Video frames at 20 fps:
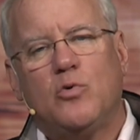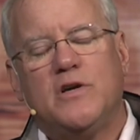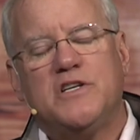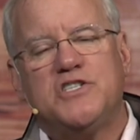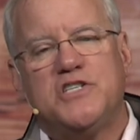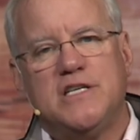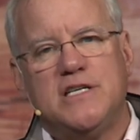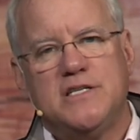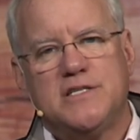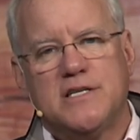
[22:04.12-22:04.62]
what
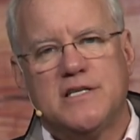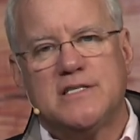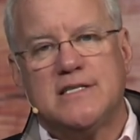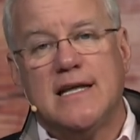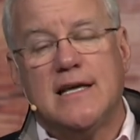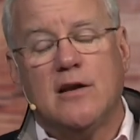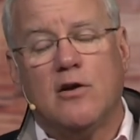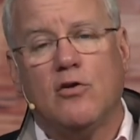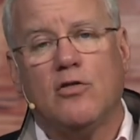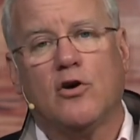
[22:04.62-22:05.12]
Jesus
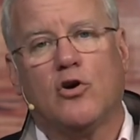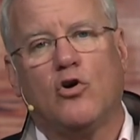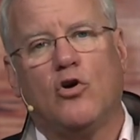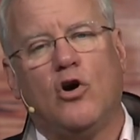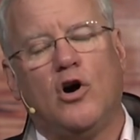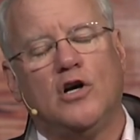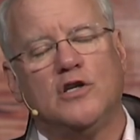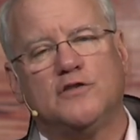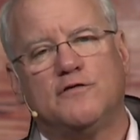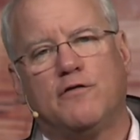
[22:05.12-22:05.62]
did on the
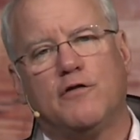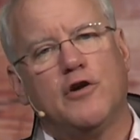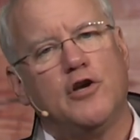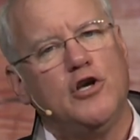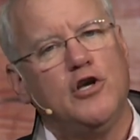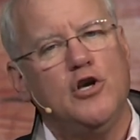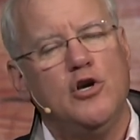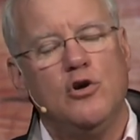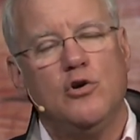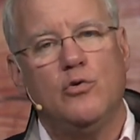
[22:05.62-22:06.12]
cross for
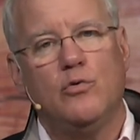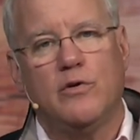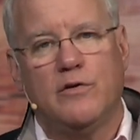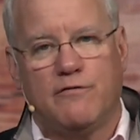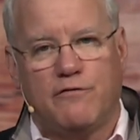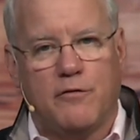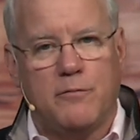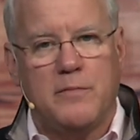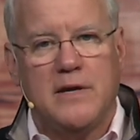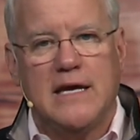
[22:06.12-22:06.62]
you and
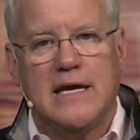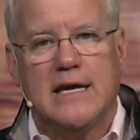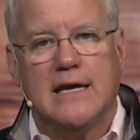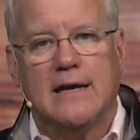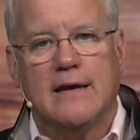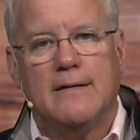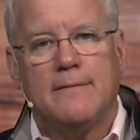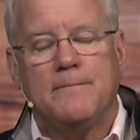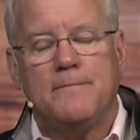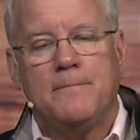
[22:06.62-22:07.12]
for me.
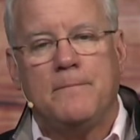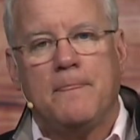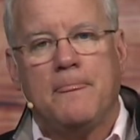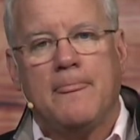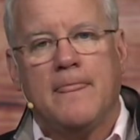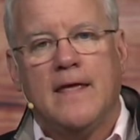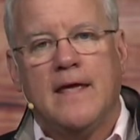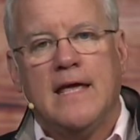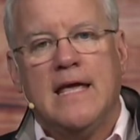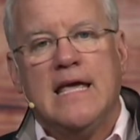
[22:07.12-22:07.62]

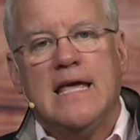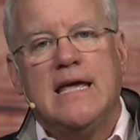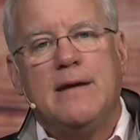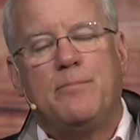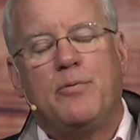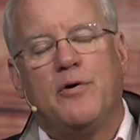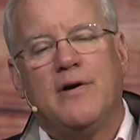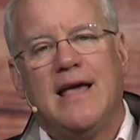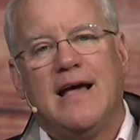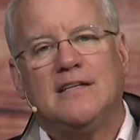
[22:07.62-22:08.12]
He
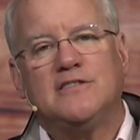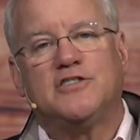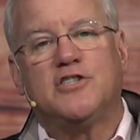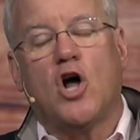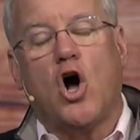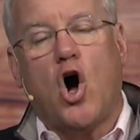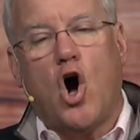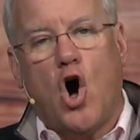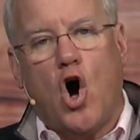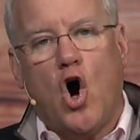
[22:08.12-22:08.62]
pronounced,
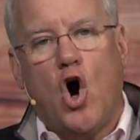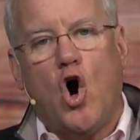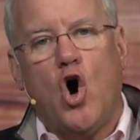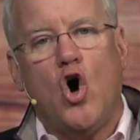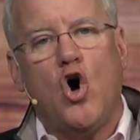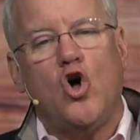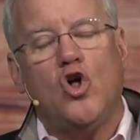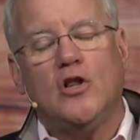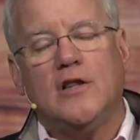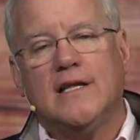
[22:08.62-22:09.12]

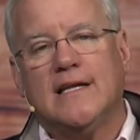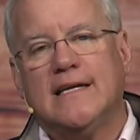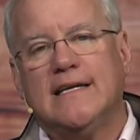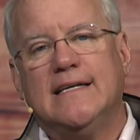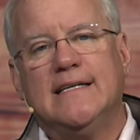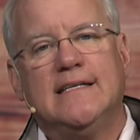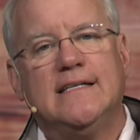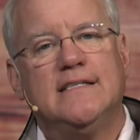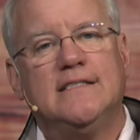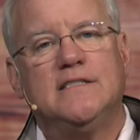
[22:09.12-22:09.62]
All
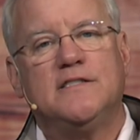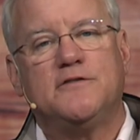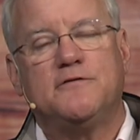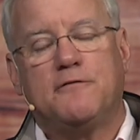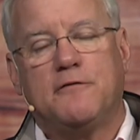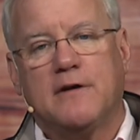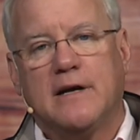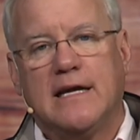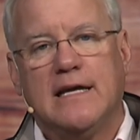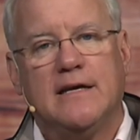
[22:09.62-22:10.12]
is
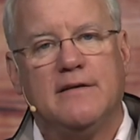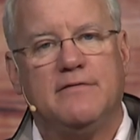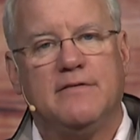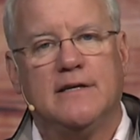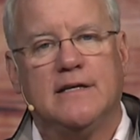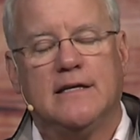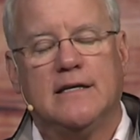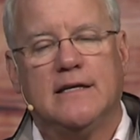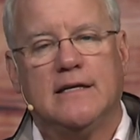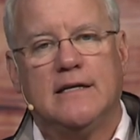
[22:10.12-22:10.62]

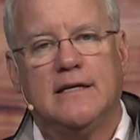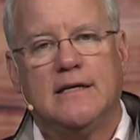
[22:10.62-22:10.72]
forgiven.